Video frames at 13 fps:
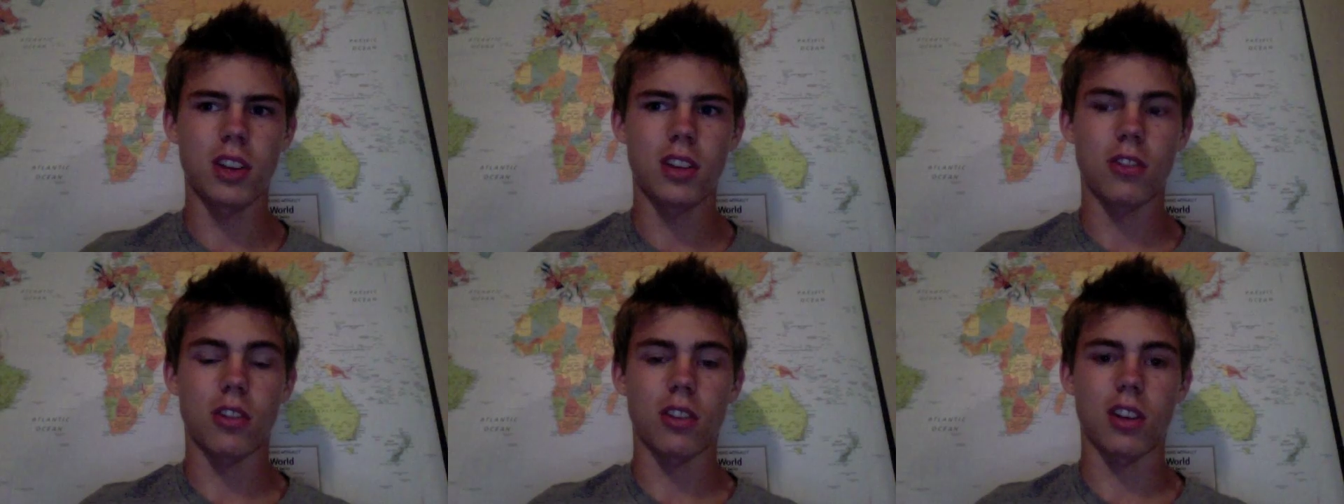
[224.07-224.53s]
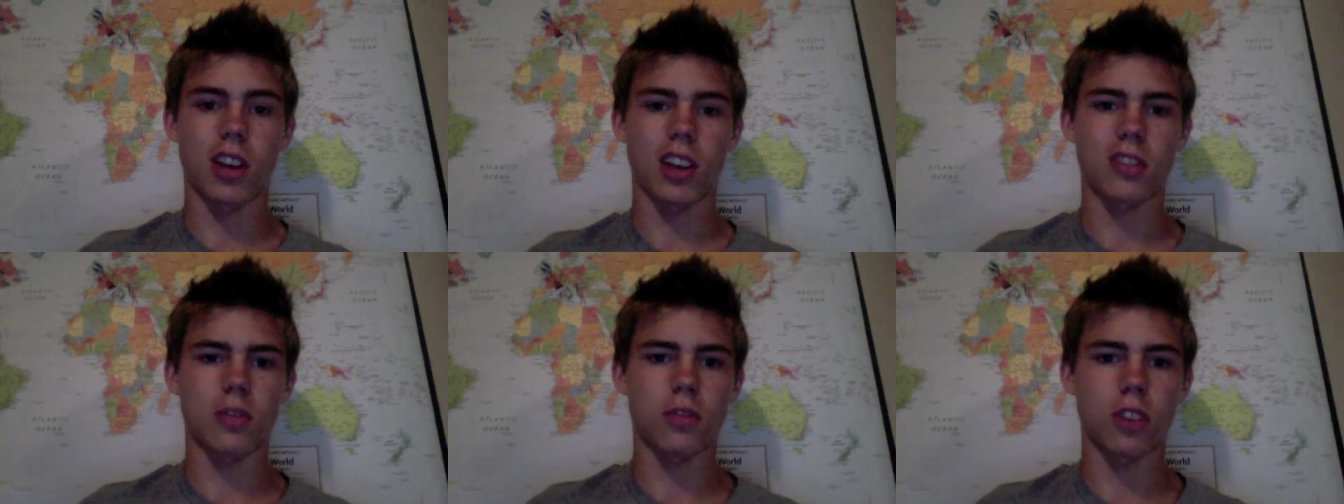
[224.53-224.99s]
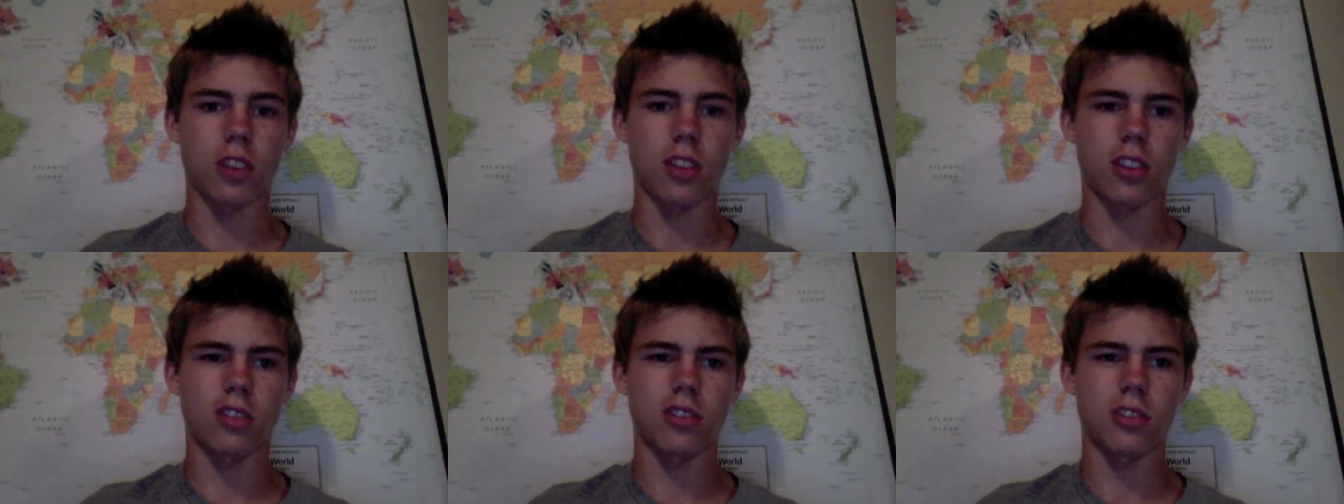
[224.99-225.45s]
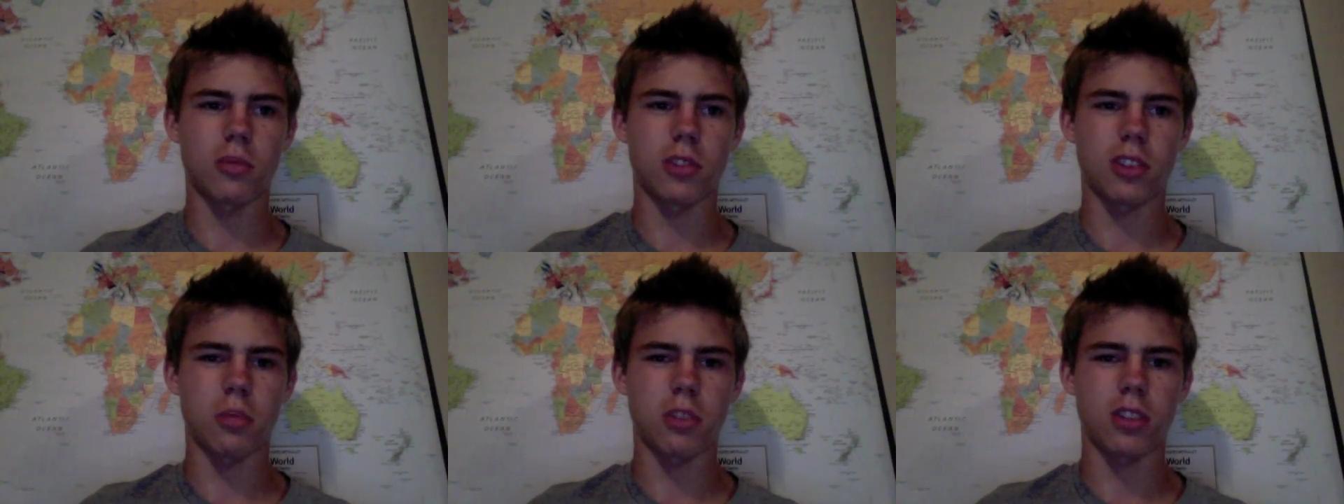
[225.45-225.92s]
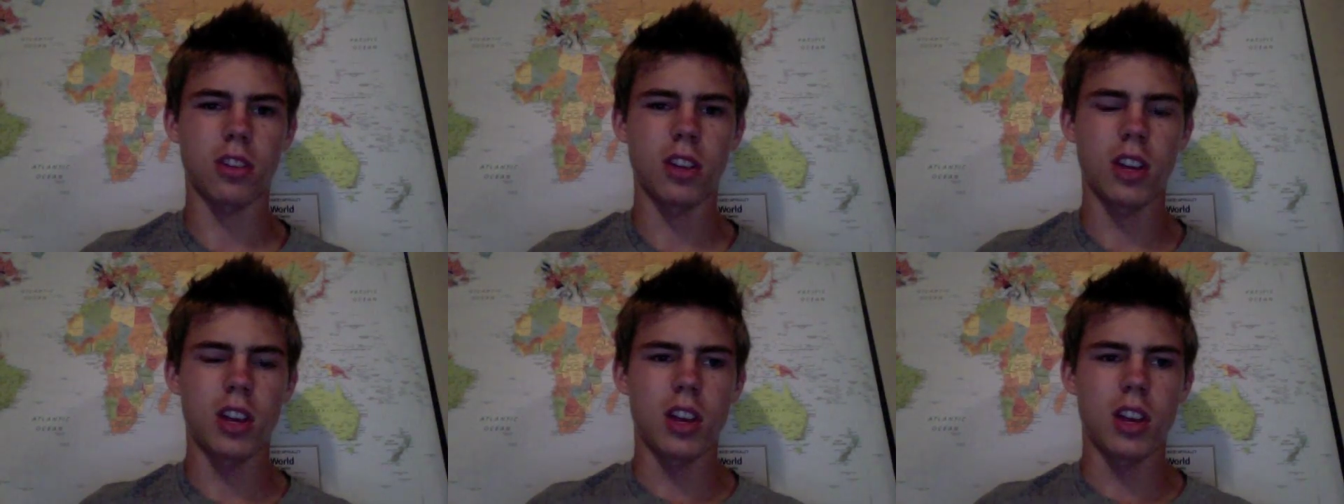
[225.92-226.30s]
or I guess in front of the Colosseum, not in the middle.